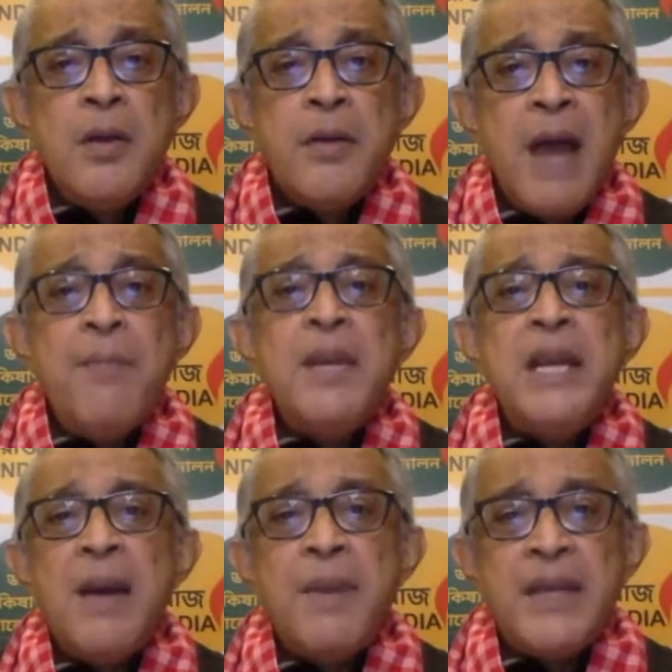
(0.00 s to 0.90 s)
Ram
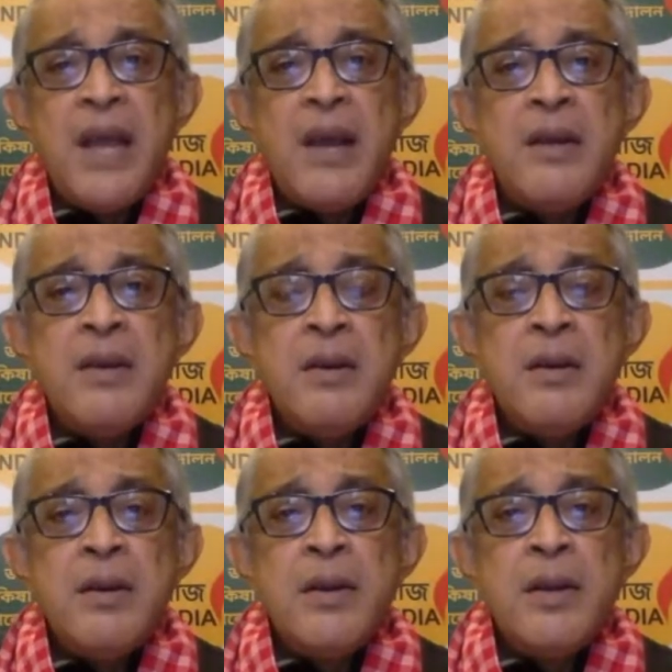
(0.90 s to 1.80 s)
Leela Maidan
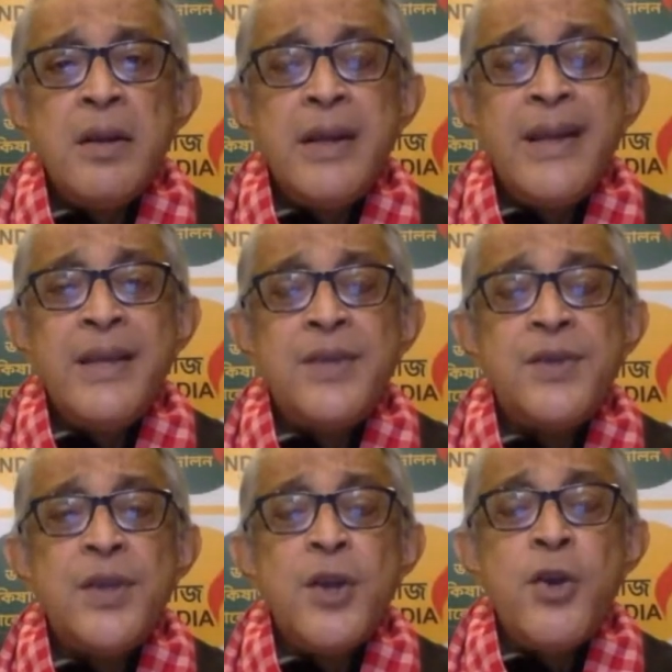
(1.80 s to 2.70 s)

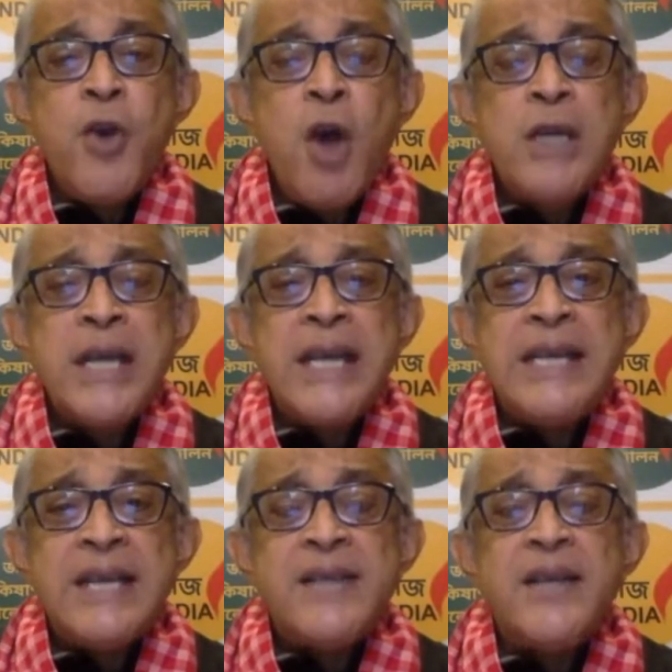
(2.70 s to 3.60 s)
is not a
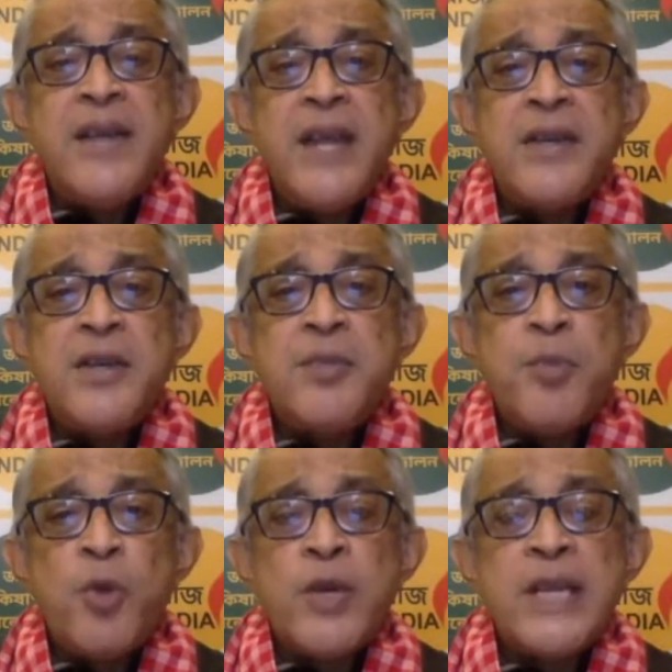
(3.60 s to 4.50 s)
designated
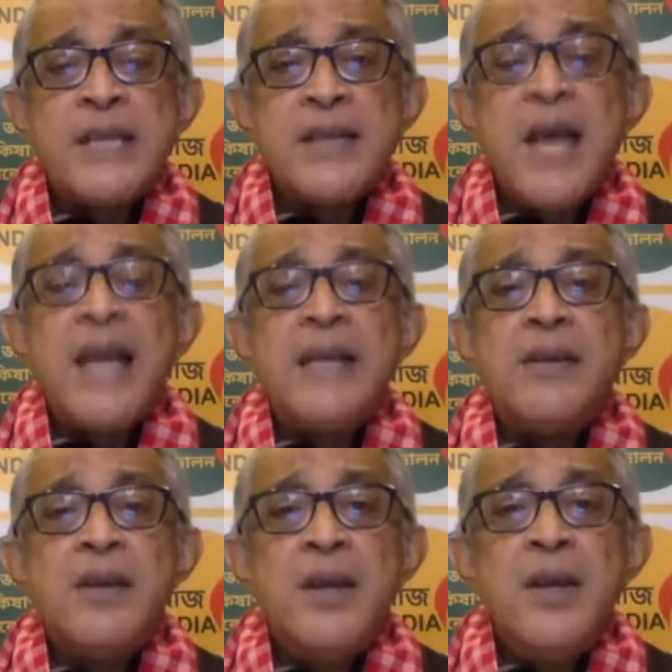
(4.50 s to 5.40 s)
protest site
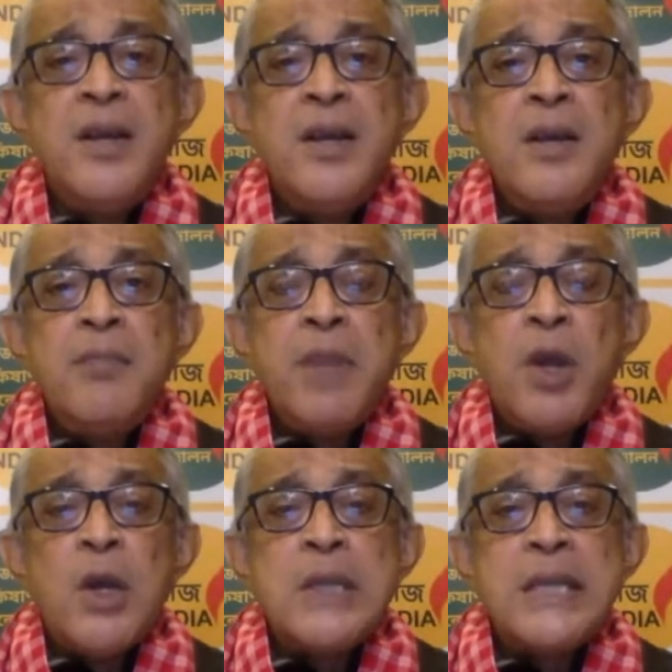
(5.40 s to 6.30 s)

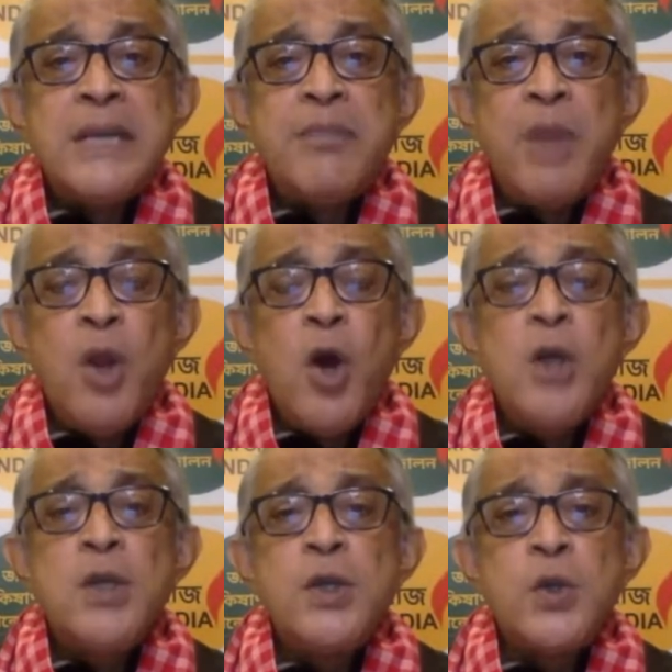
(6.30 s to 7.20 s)
because it
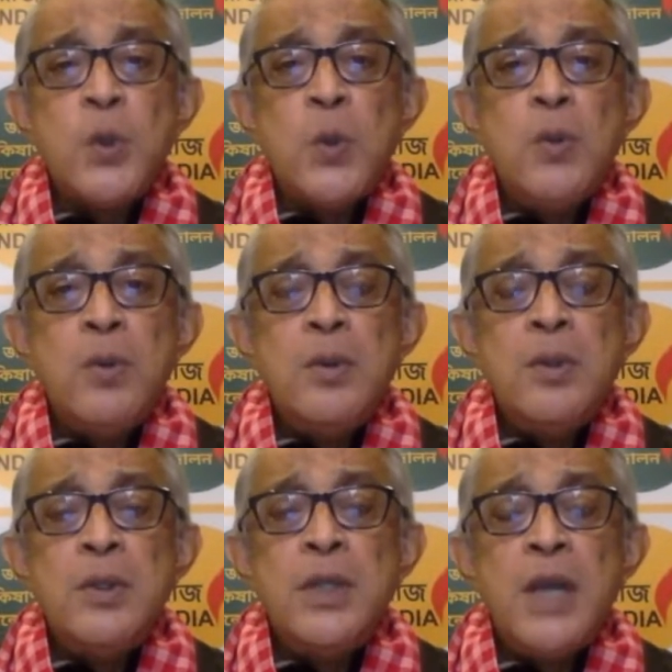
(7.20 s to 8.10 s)
belongs to
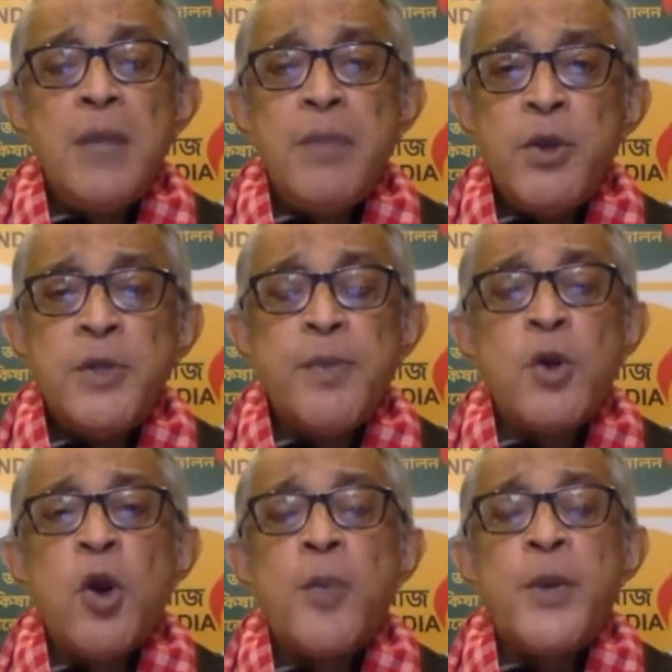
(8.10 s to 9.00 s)
the
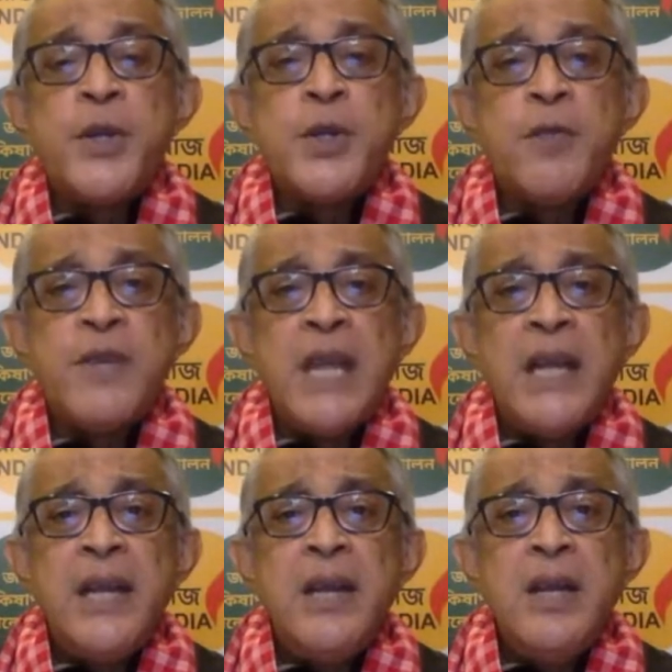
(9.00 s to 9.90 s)
Municipal Corporation of
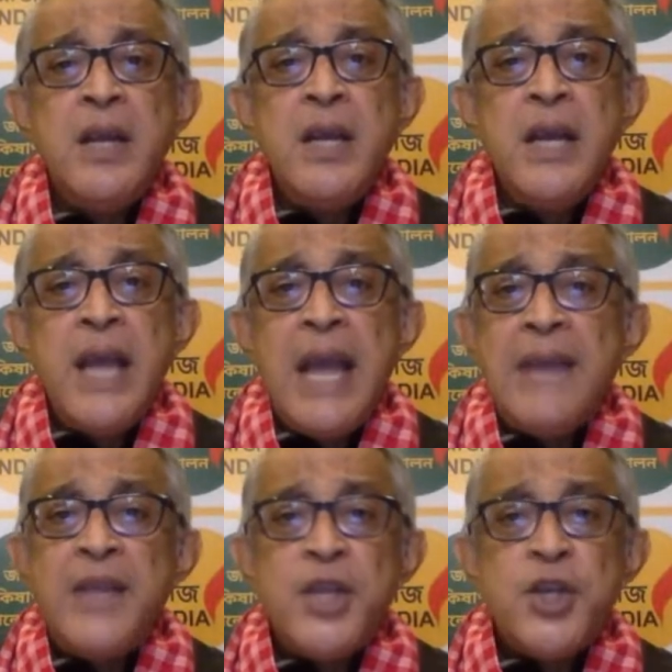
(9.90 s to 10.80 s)
Delhi,
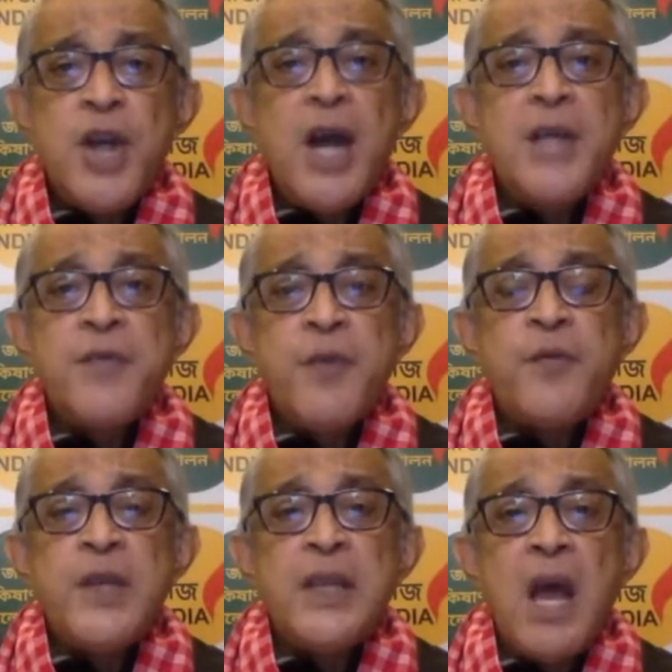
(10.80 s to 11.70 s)
and they charge
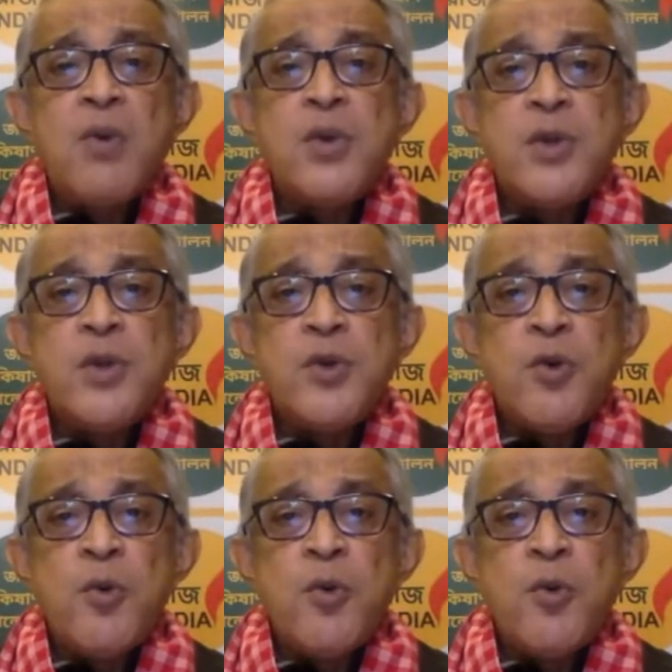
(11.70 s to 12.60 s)
50,000
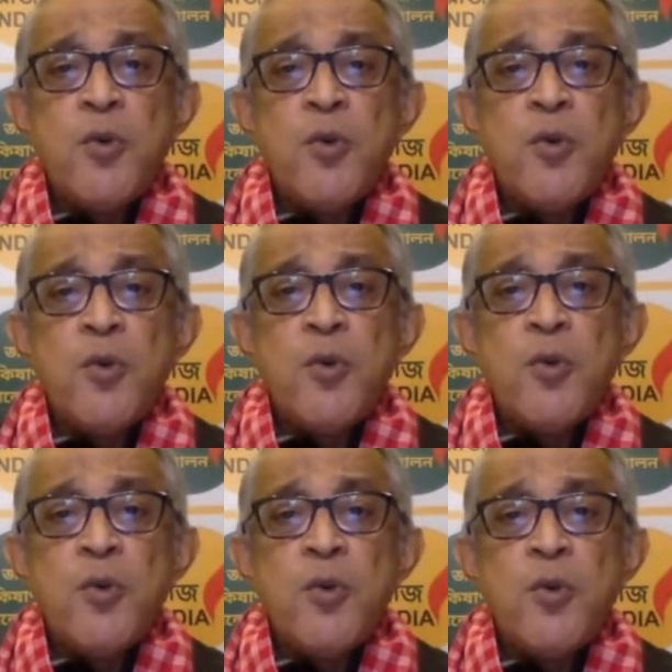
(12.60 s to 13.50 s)
rupees a
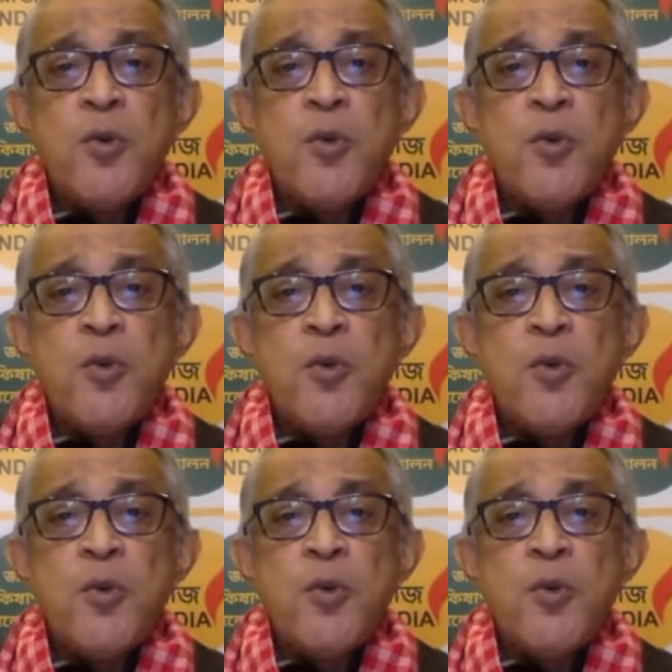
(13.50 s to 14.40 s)
day
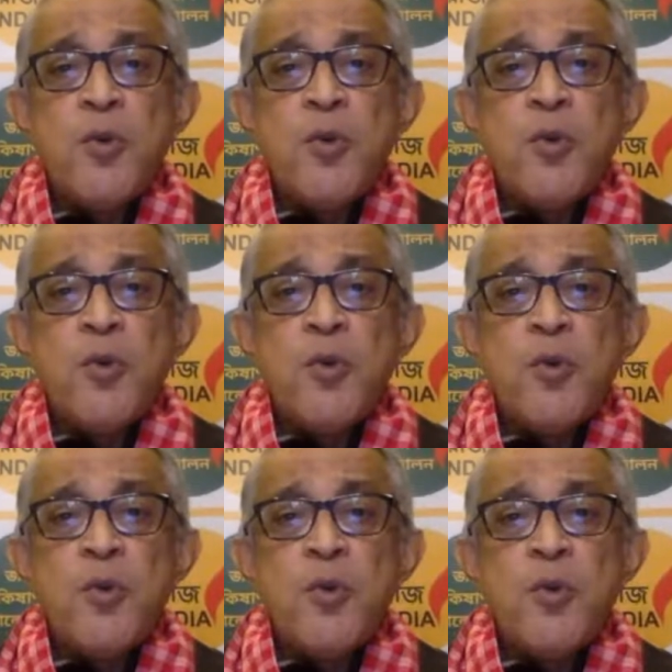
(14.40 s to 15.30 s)
if you want to use it.